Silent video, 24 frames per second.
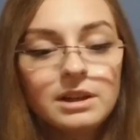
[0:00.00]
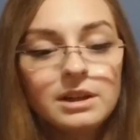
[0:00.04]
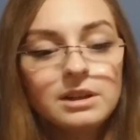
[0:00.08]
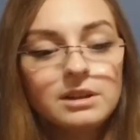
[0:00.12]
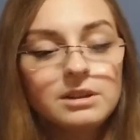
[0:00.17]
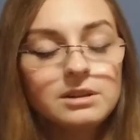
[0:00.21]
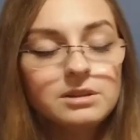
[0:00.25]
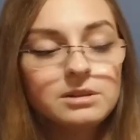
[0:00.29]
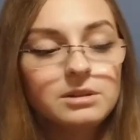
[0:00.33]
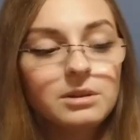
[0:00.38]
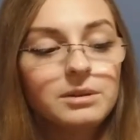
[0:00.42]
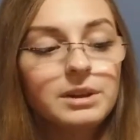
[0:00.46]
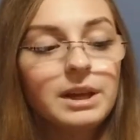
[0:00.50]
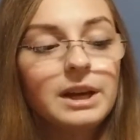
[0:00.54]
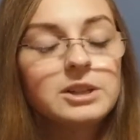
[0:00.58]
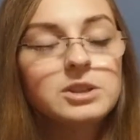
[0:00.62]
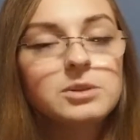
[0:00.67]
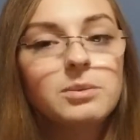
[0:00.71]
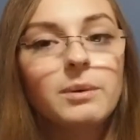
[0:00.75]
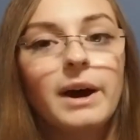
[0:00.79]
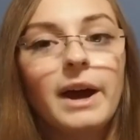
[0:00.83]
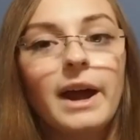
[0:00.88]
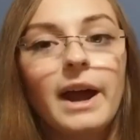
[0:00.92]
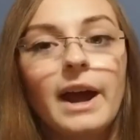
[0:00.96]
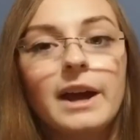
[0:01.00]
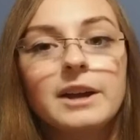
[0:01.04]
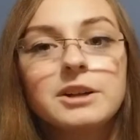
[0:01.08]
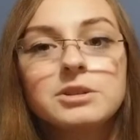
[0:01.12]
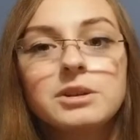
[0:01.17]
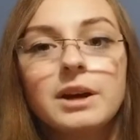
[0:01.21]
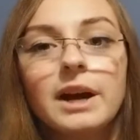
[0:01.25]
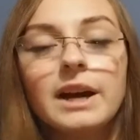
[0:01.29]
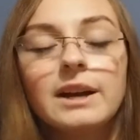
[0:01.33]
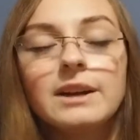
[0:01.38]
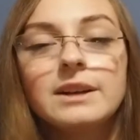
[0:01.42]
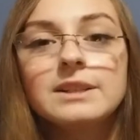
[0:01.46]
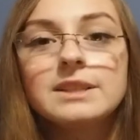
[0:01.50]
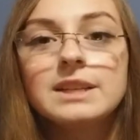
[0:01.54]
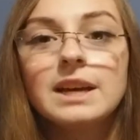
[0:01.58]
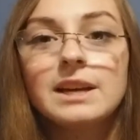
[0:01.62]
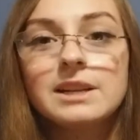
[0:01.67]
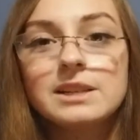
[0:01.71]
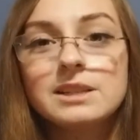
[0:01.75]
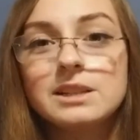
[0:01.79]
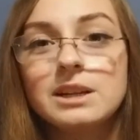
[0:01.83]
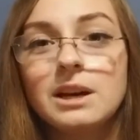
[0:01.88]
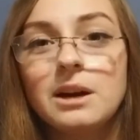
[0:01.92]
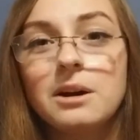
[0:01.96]
So that's why I try to
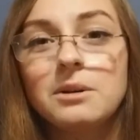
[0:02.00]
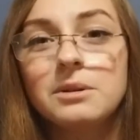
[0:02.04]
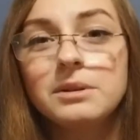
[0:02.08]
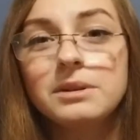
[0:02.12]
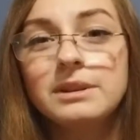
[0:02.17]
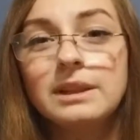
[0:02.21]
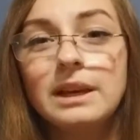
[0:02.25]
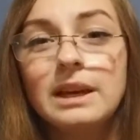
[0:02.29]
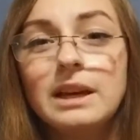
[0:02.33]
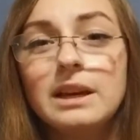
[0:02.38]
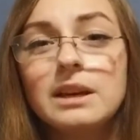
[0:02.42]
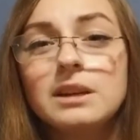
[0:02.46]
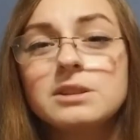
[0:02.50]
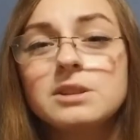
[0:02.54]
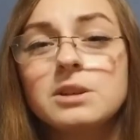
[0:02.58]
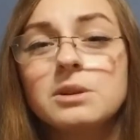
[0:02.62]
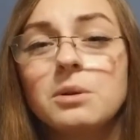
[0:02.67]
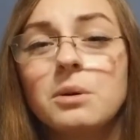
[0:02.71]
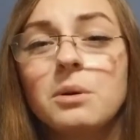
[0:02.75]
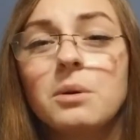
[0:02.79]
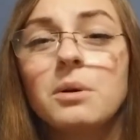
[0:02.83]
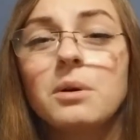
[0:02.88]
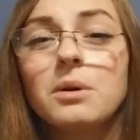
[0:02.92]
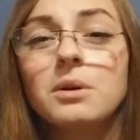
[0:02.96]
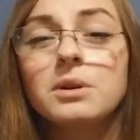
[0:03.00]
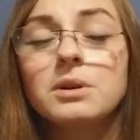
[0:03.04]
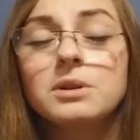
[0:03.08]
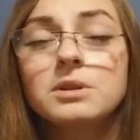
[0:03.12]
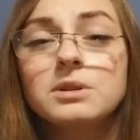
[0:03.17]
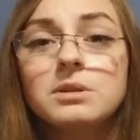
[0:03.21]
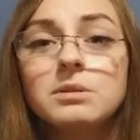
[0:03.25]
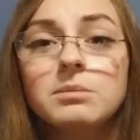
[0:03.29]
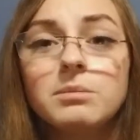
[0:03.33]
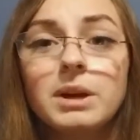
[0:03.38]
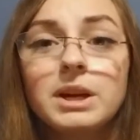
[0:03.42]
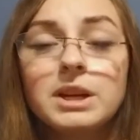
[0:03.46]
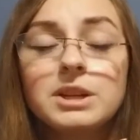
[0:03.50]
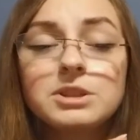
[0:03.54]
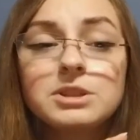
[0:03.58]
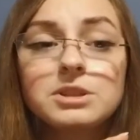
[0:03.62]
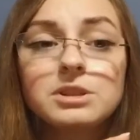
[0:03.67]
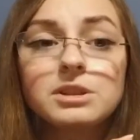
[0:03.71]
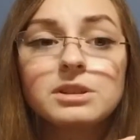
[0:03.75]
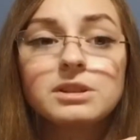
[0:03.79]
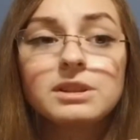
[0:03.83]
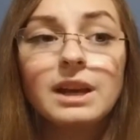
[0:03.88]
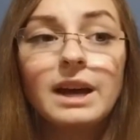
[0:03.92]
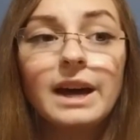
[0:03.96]
test out things in order to make
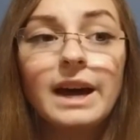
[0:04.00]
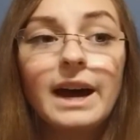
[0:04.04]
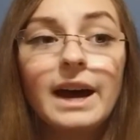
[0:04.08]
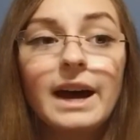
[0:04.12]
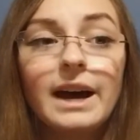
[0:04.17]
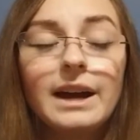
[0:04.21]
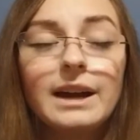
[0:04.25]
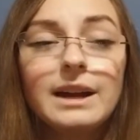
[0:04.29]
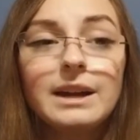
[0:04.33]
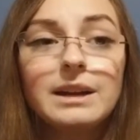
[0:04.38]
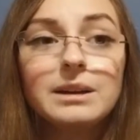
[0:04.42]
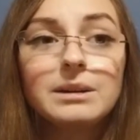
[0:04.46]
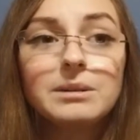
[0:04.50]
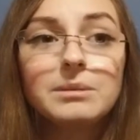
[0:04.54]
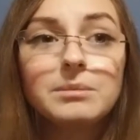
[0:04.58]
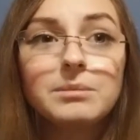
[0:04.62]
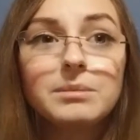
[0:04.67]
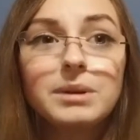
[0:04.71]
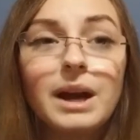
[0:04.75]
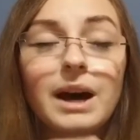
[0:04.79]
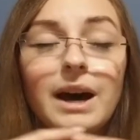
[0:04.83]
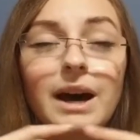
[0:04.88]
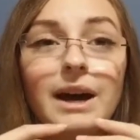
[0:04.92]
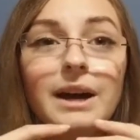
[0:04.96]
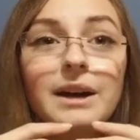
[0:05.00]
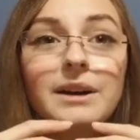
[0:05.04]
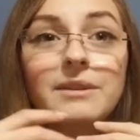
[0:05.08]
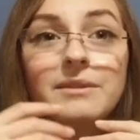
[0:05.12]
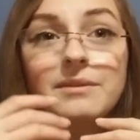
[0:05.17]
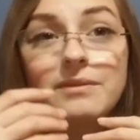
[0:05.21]
sure that I am not